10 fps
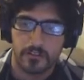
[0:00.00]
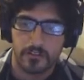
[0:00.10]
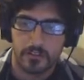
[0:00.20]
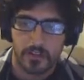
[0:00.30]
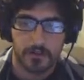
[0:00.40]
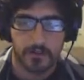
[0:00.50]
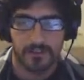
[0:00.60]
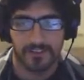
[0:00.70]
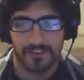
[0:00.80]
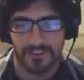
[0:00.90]
I'm
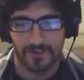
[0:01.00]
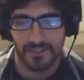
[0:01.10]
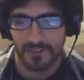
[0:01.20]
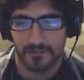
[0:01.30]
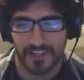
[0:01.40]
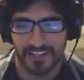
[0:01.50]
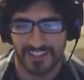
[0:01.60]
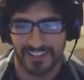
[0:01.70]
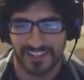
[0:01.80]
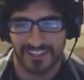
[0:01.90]
really bad at like
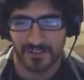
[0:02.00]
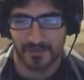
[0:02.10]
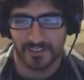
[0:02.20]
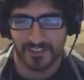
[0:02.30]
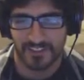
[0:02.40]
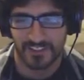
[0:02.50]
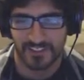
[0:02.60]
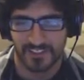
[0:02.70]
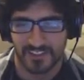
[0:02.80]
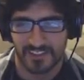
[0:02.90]
keeping
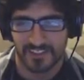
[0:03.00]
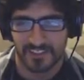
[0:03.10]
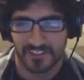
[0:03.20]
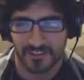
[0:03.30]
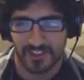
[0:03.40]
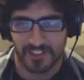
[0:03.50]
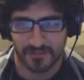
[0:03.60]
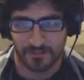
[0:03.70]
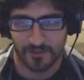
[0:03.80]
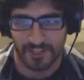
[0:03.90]
track of
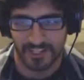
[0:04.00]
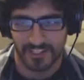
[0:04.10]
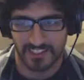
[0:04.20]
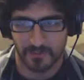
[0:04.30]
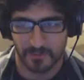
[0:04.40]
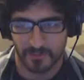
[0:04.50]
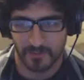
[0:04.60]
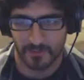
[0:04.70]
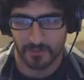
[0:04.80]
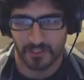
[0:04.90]
what age people are in
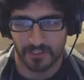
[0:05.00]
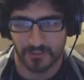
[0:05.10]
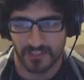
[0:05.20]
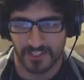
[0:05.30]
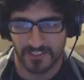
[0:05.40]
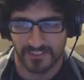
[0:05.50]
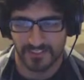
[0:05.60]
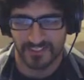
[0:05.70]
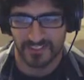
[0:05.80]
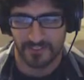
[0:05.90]
what grade and
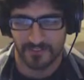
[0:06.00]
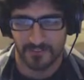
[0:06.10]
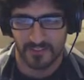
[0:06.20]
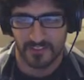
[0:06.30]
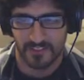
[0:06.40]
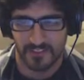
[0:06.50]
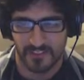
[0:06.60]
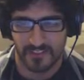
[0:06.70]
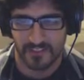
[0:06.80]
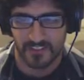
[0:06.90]
stuff.
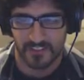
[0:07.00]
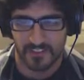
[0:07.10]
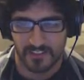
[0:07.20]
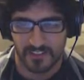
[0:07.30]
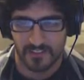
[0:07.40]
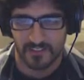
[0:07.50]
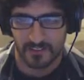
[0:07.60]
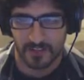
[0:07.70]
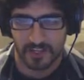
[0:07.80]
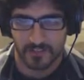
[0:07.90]
So I
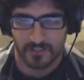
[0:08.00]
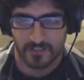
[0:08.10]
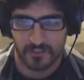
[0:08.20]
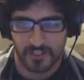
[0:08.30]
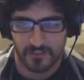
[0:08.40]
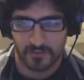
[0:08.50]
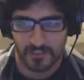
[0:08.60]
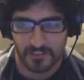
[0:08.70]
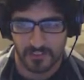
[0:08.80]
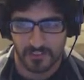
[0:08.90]

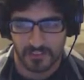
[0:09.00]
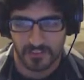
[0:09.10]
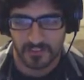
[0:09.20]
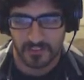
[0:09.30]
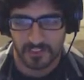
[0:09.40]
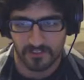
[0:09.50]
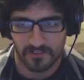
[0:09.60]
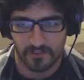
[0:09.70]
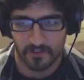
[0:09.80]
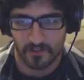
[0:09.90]
graduated high
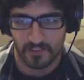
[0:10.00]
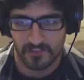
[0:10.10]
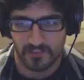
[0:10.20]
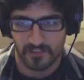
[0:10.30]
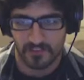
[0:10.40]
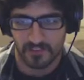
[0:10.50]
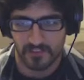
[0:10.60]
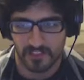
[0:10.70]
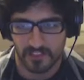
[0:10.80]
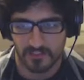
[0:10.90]
school at
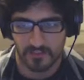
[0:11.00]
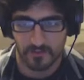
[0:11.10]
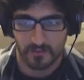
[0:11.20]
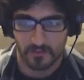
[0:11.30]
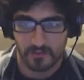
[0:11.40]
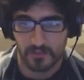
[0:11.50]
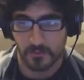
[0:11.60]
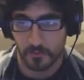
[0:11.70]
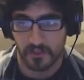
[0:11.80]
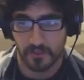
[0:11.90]
17. So 4 years, I would have been
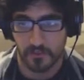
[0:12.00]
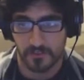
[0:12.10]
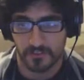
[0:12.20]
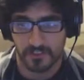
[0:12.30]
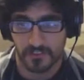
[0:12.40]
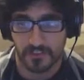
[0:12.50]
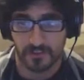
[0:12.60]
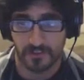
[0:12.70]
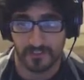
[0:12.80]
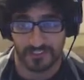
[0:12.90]
13. So that was
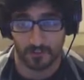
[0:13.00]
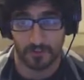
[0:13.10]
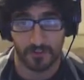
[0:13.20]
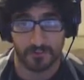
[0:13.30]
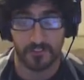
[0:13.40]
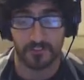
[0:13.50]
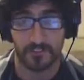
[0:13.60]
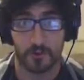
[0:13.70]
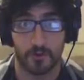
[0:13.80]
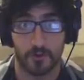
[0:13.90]
like 12 years ago.
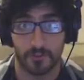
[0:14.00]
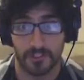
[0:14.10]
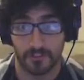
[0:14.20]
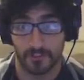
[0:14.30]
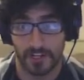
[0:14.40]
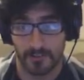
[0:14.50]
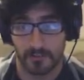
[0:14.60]
Holy crap.